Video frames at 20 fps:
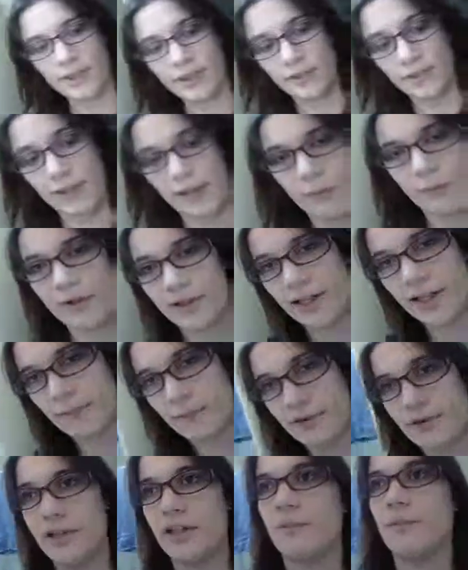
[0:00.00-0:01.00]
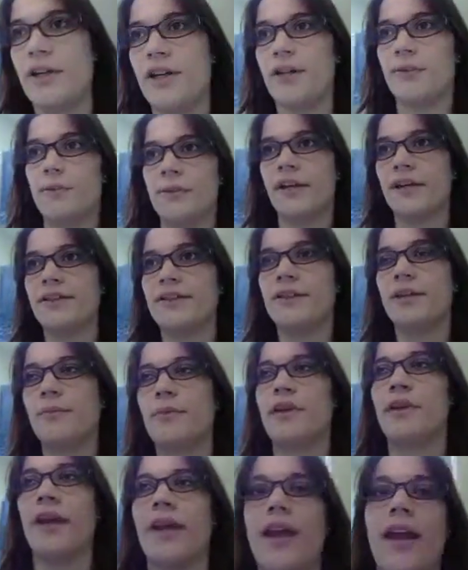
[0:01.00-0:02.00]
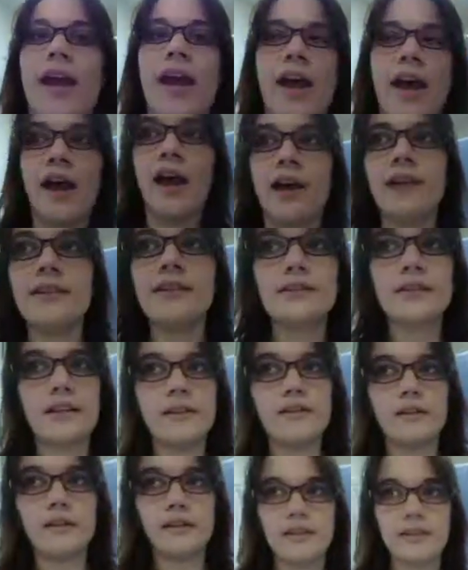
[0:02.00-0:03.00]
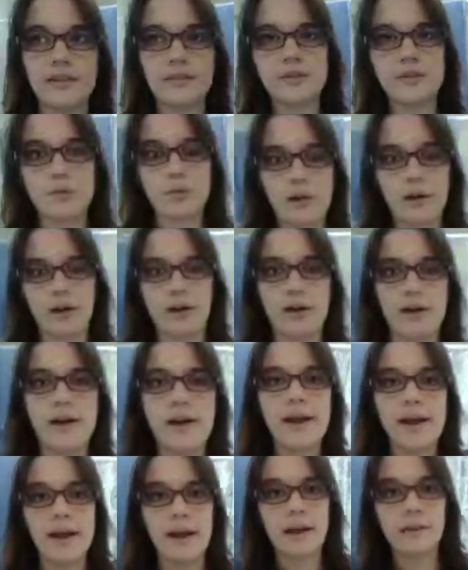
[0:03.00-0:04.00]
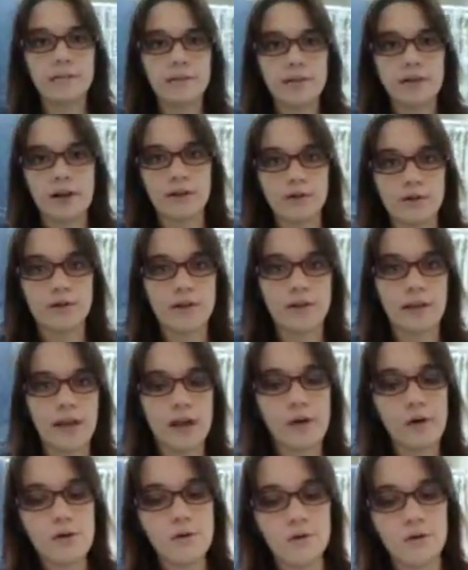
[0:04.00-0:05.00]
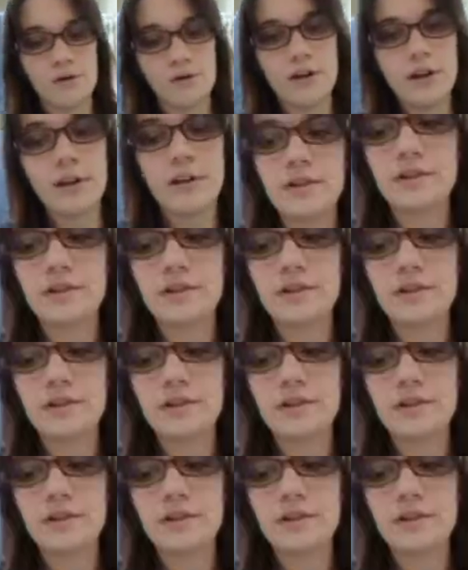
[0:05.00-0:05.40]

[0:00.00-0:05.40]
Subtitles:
Like, one day I'm just going to be at a place and be like, I suddenly need to wear every color that I own.